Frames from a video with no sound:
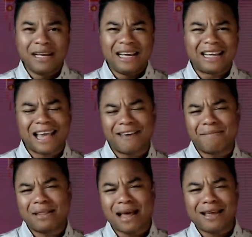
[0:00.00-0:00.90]
It gave
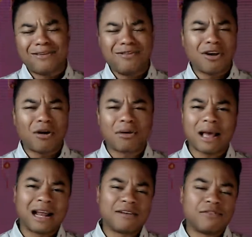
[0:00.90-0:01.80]
me like,
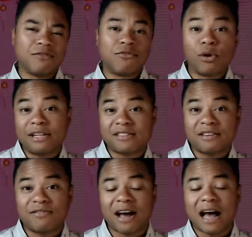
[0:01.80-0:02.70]
kind of a
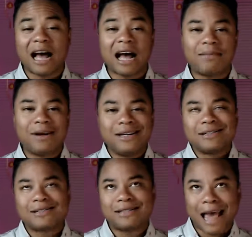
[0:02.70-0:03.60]
voicey vibe,
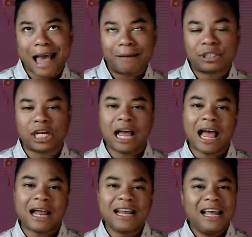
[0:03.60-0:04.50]

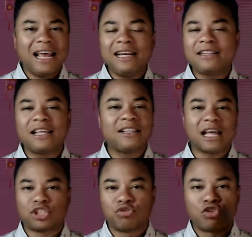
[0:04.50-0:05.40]
Snapchat, anything
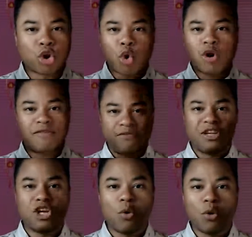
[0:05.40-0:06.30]
that you record a
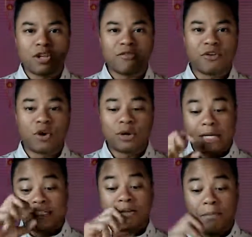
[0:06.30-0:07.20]
video on your phone and
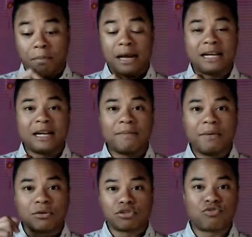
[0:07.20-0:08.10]
there's a button in the
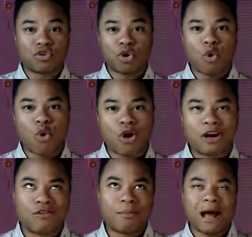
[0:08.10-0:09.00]
middle to record.
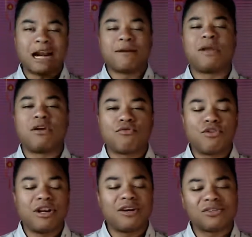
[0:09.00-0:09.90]
It reminded me of
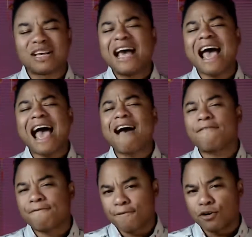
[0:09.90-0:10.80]
Reels
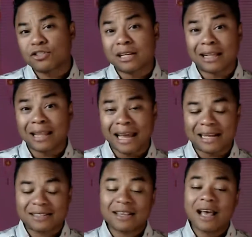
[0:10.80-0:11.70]
at first
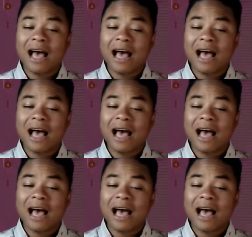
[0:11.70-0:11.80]
glance.